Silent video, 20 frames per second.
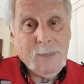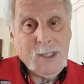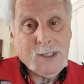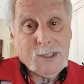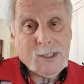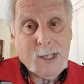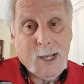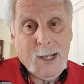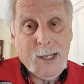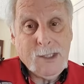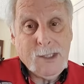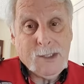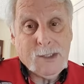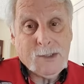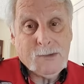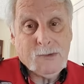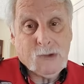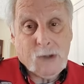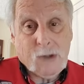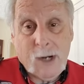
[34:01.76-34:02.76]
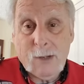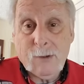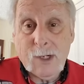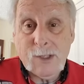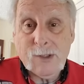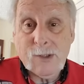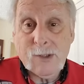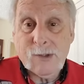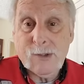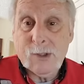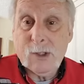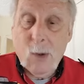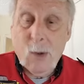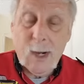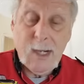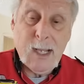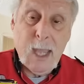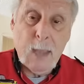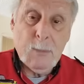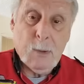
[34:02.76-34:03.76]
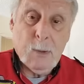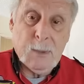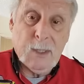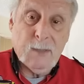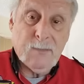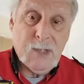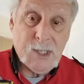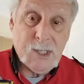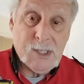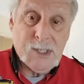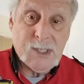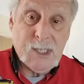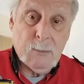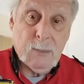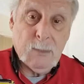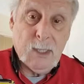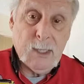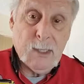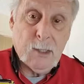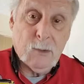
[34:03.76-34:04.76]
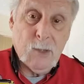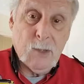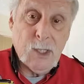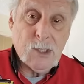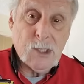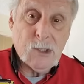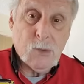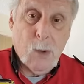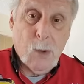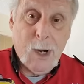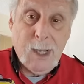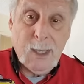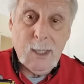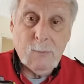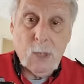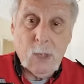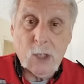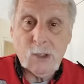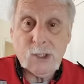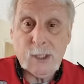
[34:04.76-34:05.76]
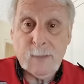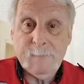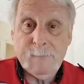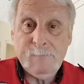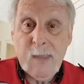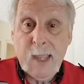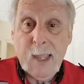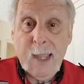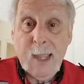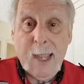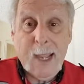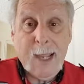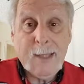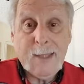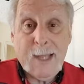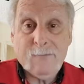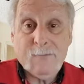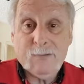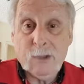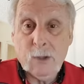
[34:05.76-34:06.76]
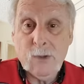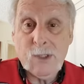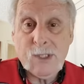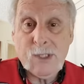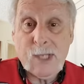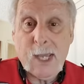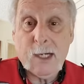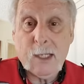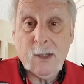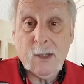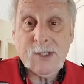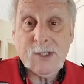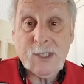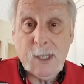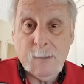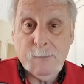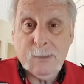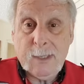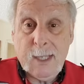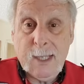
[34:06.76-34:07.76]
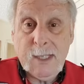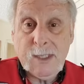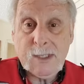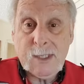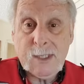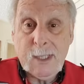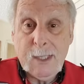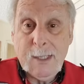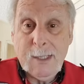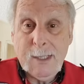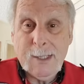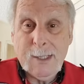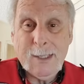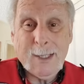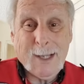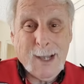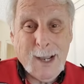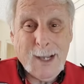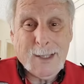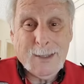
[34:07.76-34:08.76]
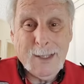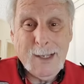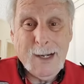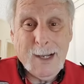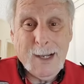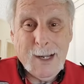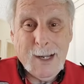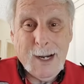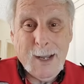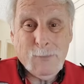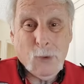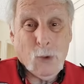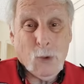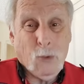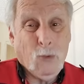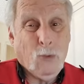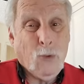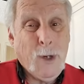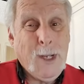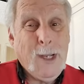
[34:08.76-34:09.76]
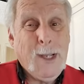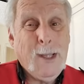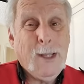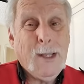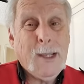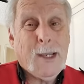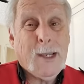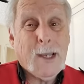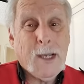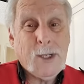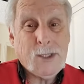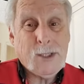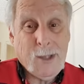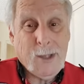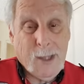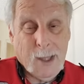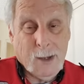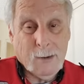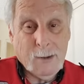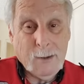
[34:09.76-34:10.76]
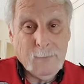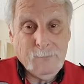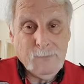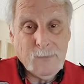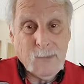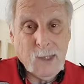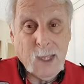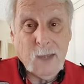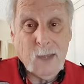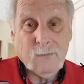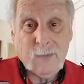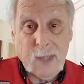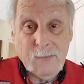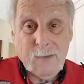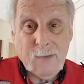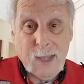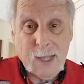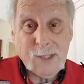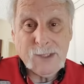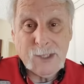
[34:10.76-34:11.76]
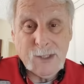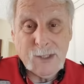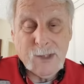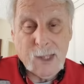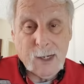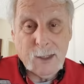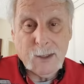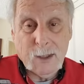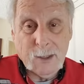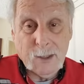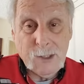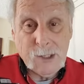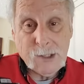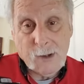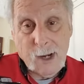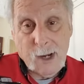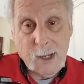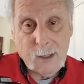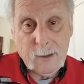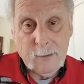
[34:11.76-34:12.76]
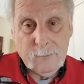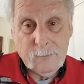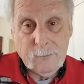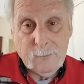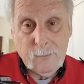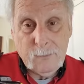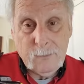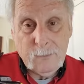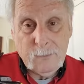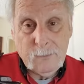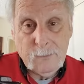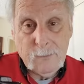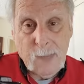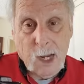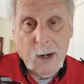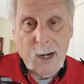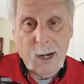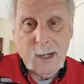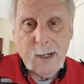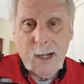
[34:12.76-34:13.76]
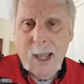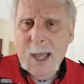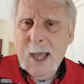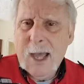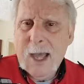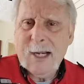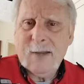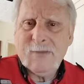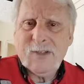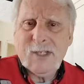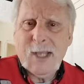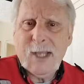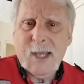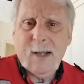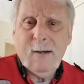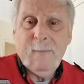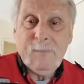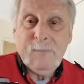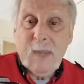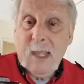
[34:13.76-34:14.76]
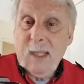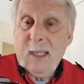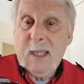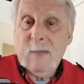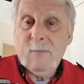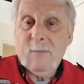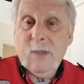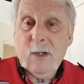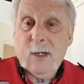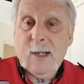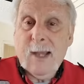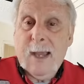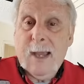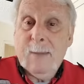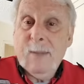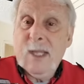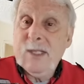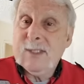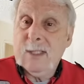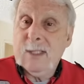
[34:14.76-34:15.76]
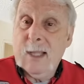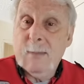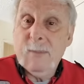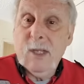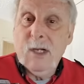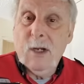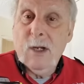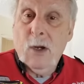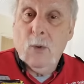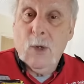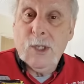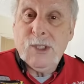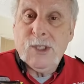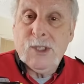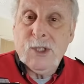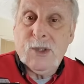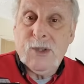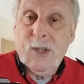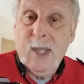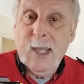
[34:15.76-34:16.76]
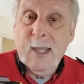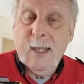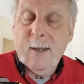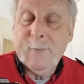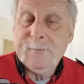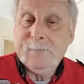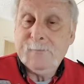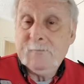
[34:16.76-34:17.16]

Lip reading: besides, drag racers are quite capable of disassembling their engines while in motion, and that fluid's got to go someplace, and the guy cleaning it up will really cuss you out if they've got synthetic on the track. All right, enough said. Give me your comments. Let me know what you think.